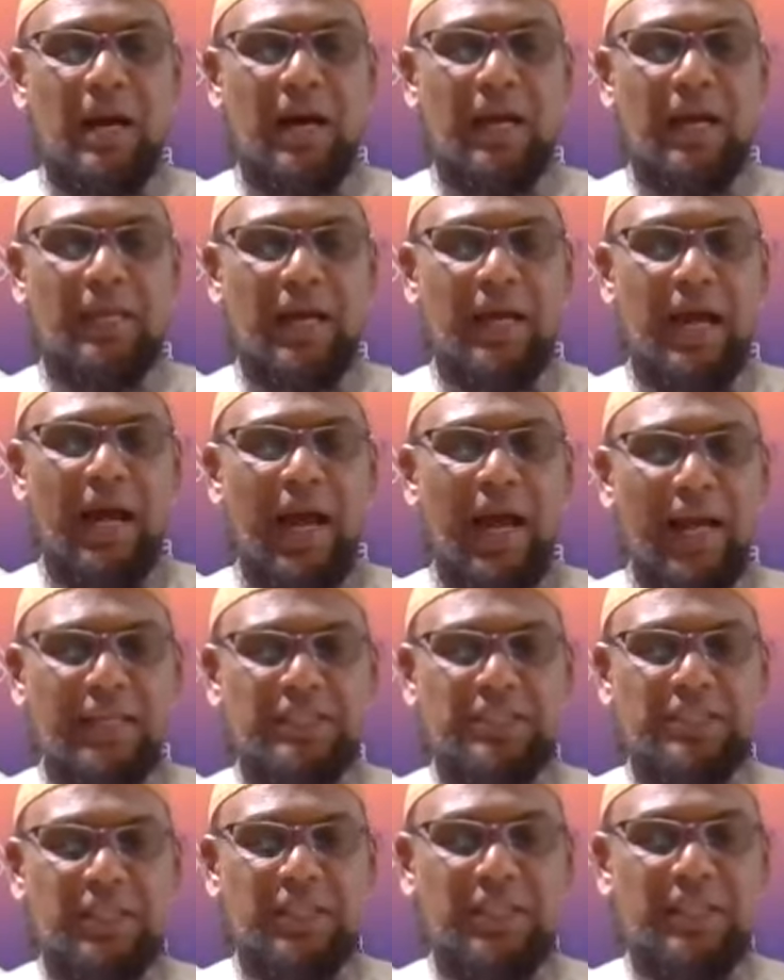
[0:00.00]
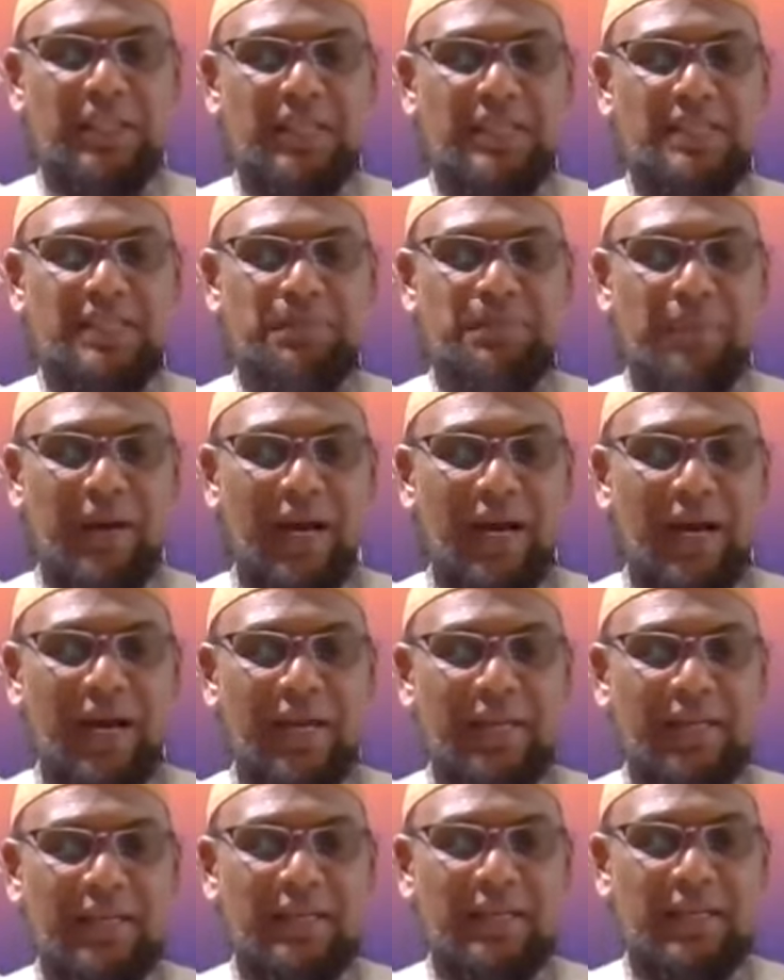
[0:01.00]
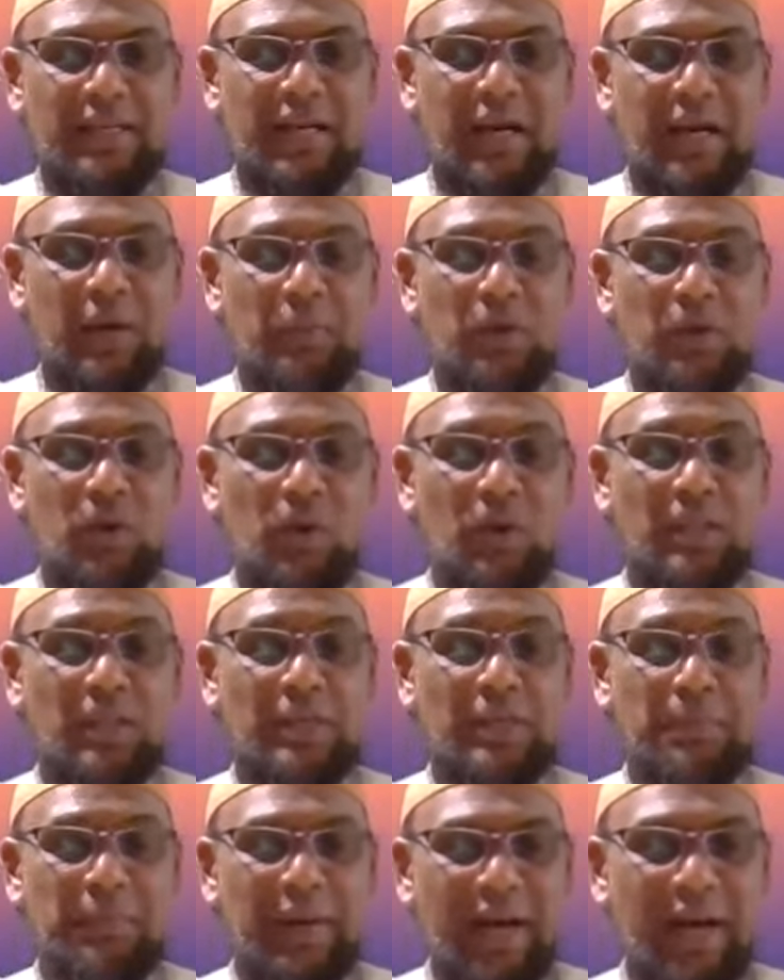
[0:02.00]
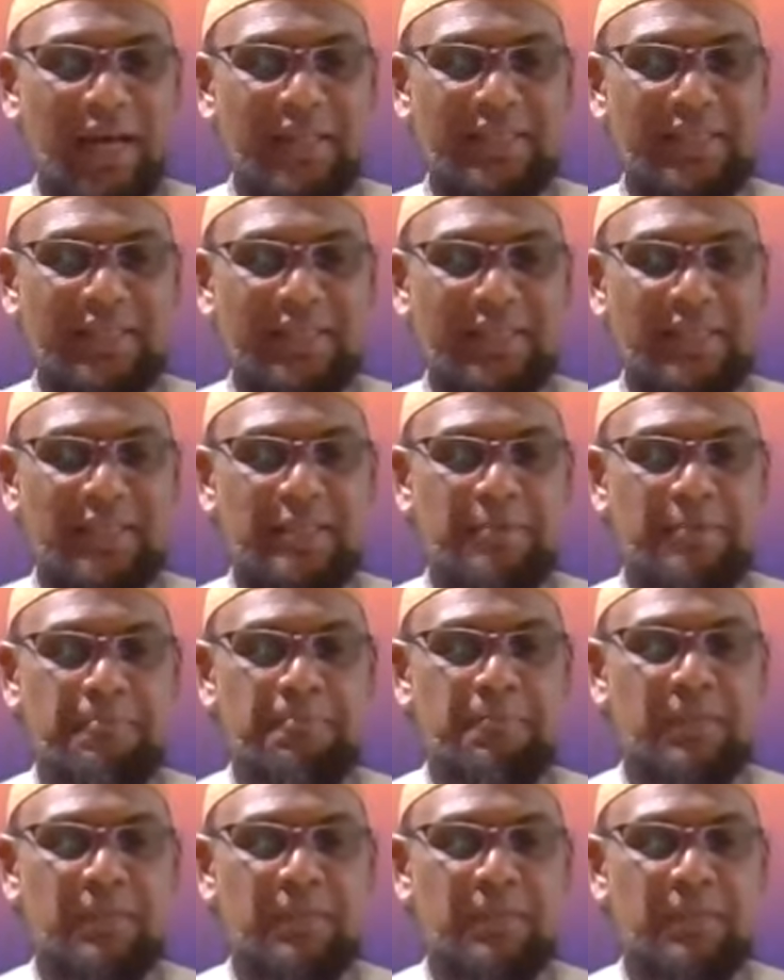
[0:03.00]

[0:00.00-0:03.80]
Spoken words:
an action that is bad, and we call it a bad deed,